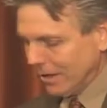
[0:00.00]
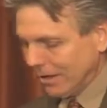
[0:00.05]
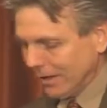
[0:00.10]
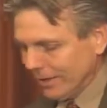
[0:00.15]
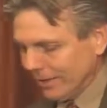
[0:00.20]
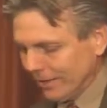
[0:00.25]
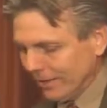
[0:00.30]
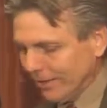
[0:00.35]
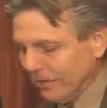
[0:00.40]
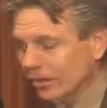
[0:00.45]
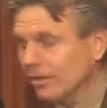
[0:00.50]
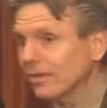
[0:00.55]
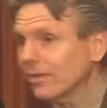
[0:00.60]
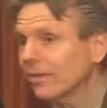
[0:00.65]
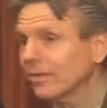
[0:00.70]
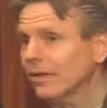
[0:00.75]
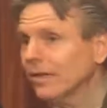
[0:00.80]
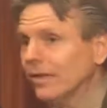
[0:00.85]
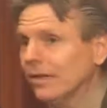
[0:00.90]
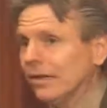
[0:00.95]
Still
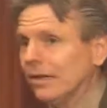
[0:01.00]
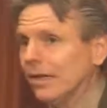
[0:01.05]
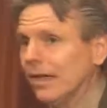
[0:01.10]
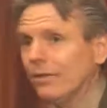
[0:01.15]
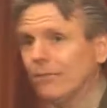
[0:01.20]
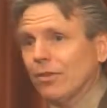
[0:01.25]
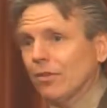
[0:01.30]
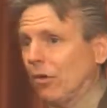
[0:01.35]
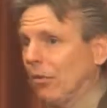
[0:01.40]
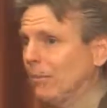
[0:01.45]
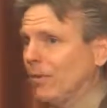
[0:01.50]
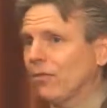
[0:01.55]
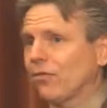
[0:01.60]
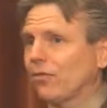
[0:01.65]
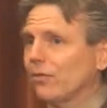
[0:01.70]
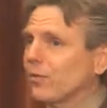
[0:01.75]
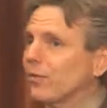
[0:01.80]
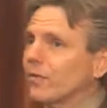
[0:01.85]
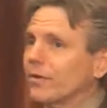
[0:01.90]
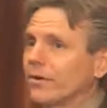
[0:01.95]
couldn't see it, and I was
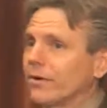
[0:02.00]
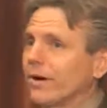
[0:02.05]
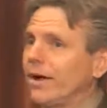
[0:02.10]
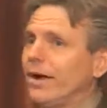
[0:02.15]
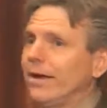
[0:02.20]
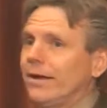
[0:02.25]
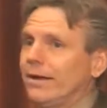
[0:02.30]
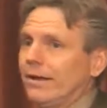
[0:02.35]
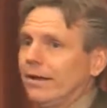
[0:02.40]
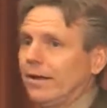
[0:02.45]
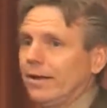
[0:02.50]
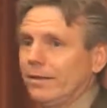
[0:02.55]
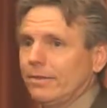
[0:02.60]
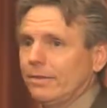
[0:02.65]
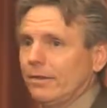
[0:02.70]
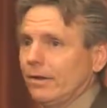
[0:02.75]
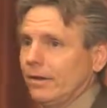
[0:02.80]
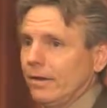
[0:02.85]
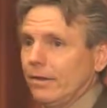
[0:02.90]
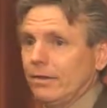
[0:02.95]
almost through the Qur'an, and I
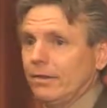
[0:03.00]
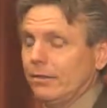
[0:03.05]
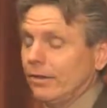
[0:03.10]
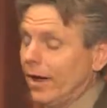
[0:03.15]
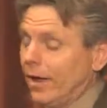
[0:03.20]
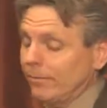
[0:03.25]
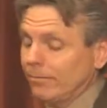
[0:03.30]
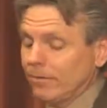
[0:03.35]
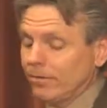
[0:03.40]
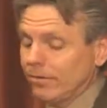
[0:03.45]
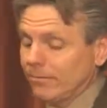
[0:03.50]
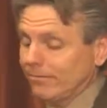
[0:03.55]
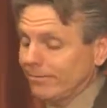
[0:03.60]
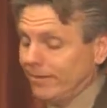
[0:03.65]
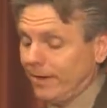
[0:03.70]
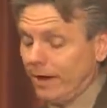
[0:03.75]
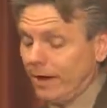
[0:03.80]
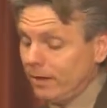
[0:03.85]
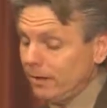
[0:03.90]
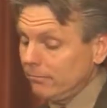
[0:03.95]
thought either I'm
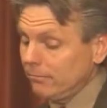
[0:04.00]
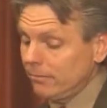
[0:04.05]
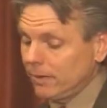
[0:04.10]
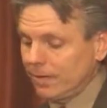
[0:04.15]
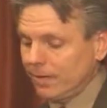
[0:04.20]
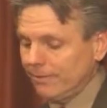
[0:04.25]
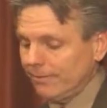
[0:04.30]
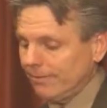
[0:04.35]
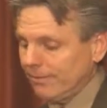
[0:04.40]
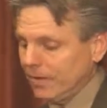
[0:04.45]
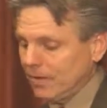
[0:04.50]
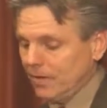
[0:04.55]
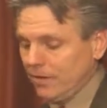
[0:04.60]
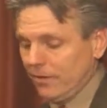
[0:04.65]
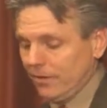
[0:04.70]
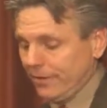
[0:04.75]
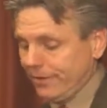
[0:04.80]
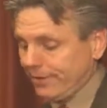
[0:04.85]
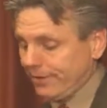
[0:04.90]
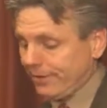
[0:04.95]
dumb
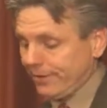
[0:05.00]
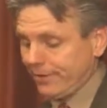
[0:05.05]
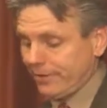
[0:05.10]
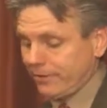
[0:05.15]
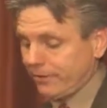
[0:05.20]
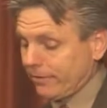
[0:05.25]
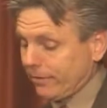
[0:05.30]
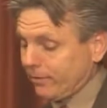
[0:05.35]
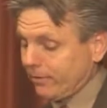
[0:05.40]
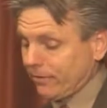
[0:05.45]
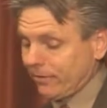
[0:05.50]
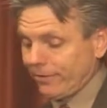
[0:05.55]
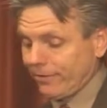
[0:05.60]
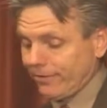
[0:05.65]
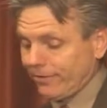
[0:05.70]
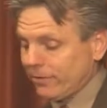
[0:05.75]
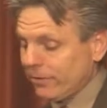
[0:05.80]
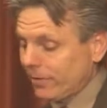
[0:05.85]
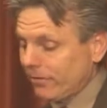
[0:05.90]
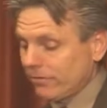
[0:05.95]
or this scripture
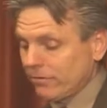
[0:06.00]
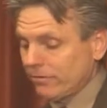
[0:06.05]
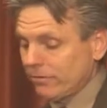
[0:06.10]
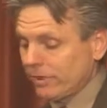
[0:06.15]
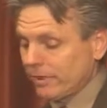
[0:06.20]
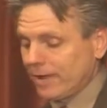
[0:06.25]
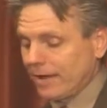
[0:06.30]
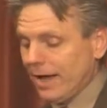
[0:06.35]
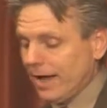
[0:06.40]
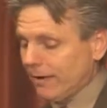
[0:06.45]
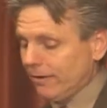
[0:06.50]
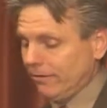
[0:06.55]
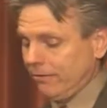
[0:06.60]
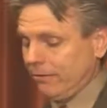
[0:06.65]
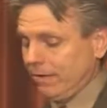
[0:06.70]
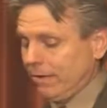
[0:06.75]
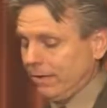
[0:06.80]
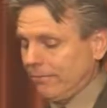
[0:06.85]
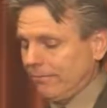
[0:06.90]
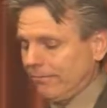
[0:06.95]
just never really got
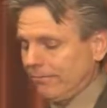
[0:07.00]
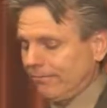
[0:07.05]
to it.